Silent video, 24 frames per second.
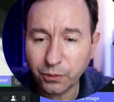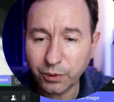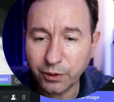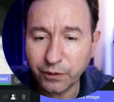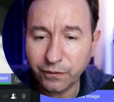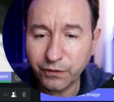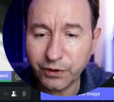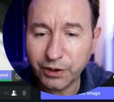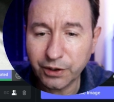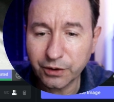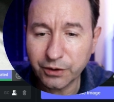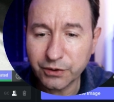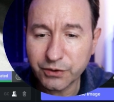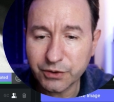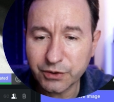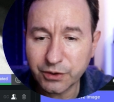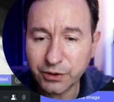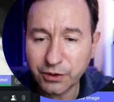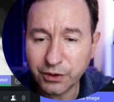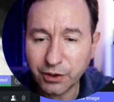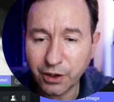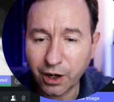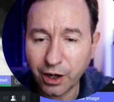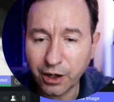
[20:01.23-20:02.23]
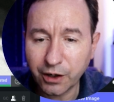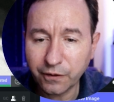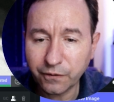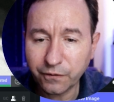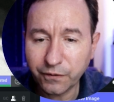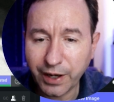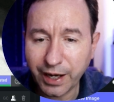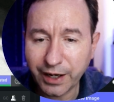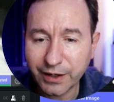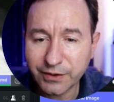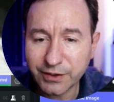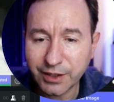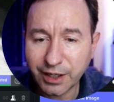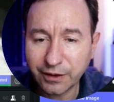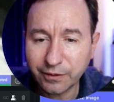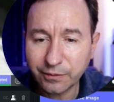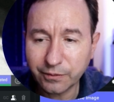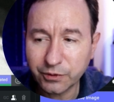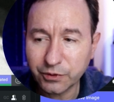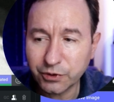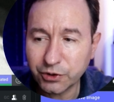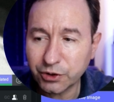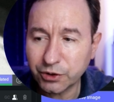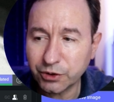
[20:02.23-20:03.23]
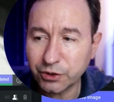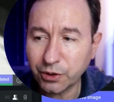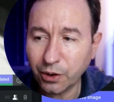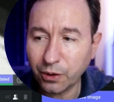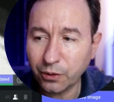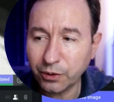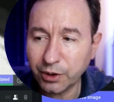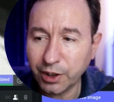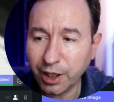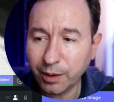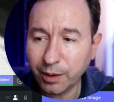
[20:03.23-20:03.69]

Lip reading: revealed certain artifacts that showed